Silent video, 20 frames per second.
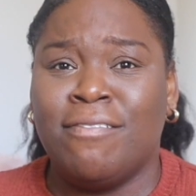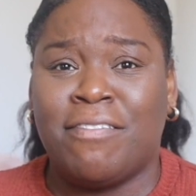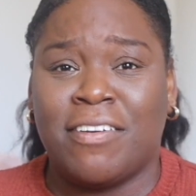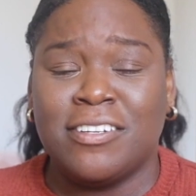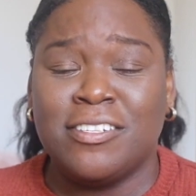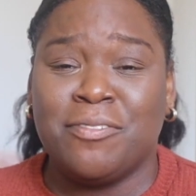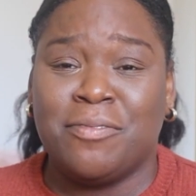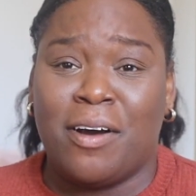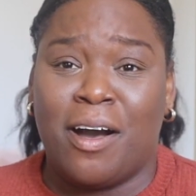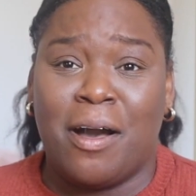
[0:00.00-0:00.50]

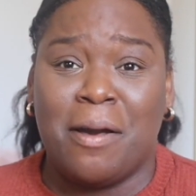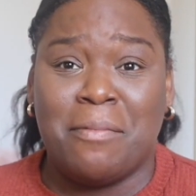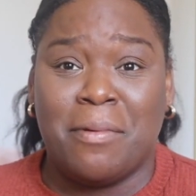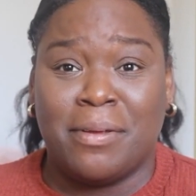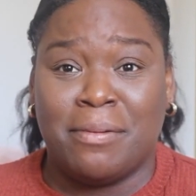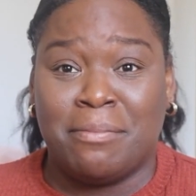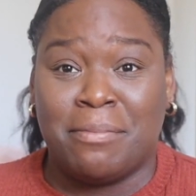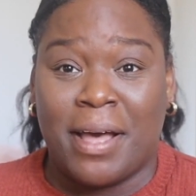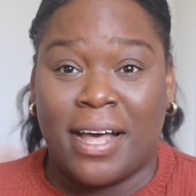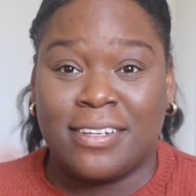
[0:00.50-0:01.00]
First of all, I'm
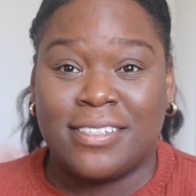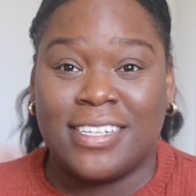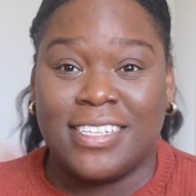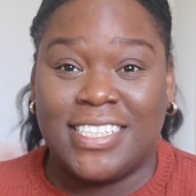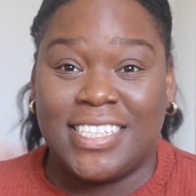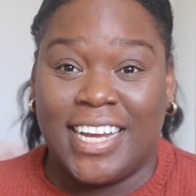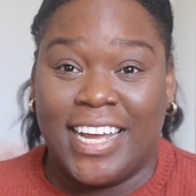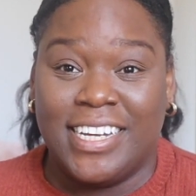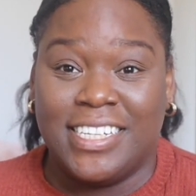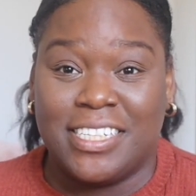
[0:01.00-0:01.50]
about to
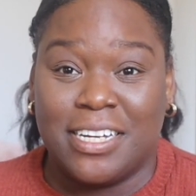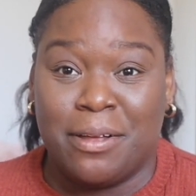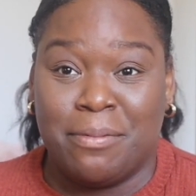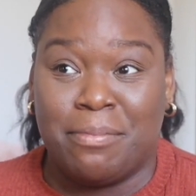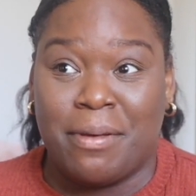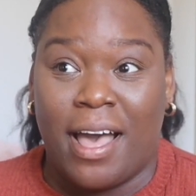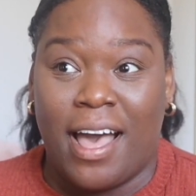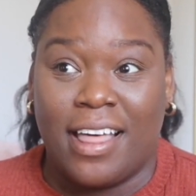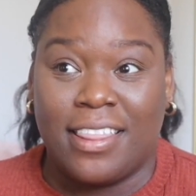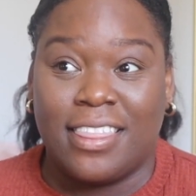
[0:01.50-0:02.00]
change
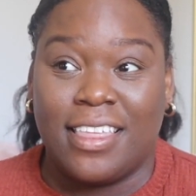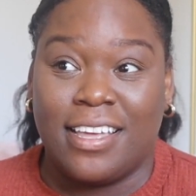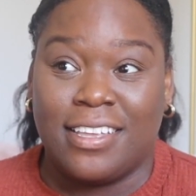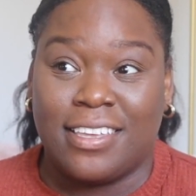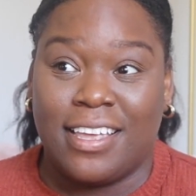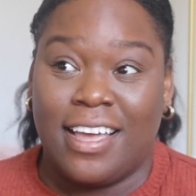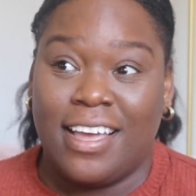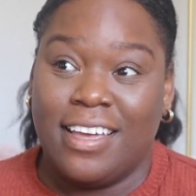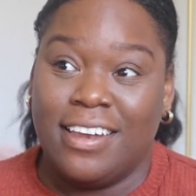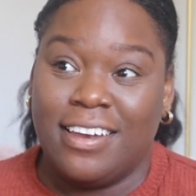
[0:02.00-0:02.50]
up, I think,
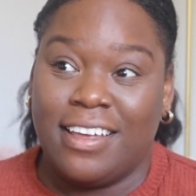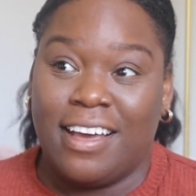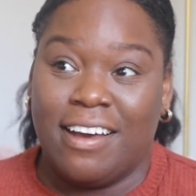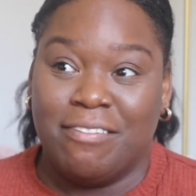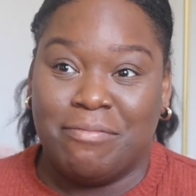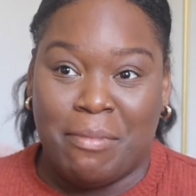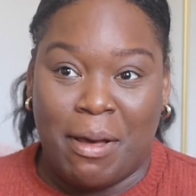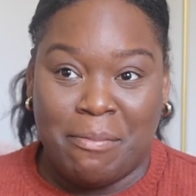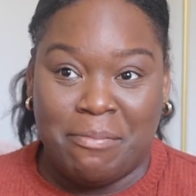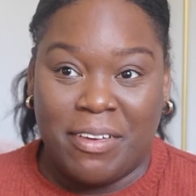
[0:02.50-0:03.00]
the ending
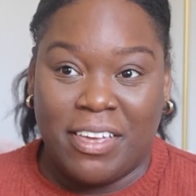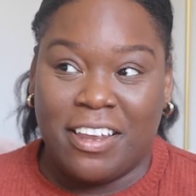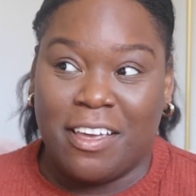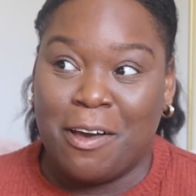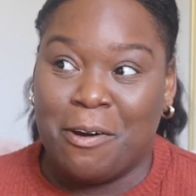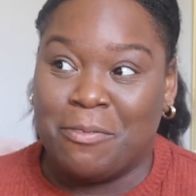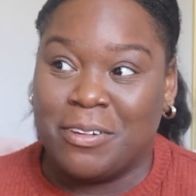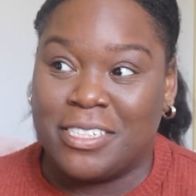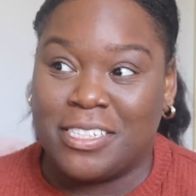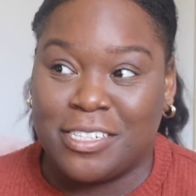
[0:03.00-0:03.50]
of my
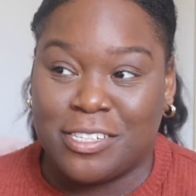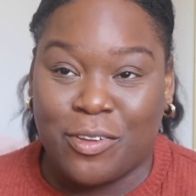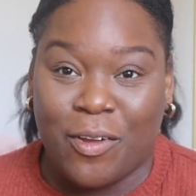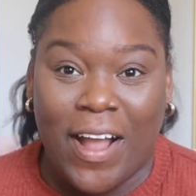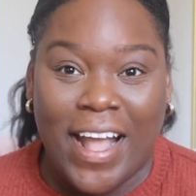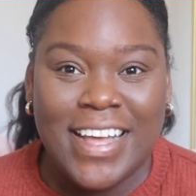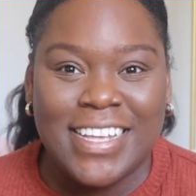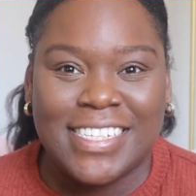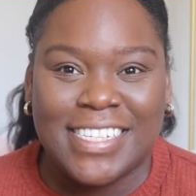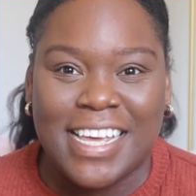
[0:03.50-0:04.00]
video, which is
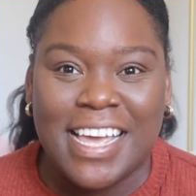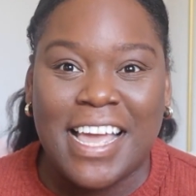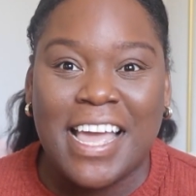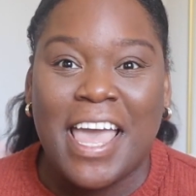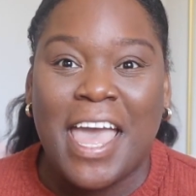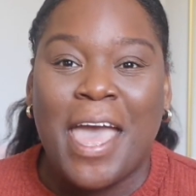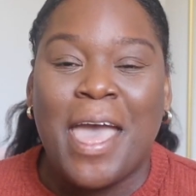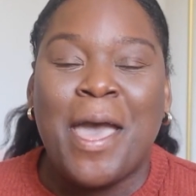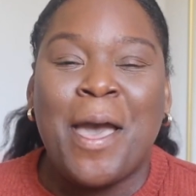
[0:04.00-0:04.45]
crazy.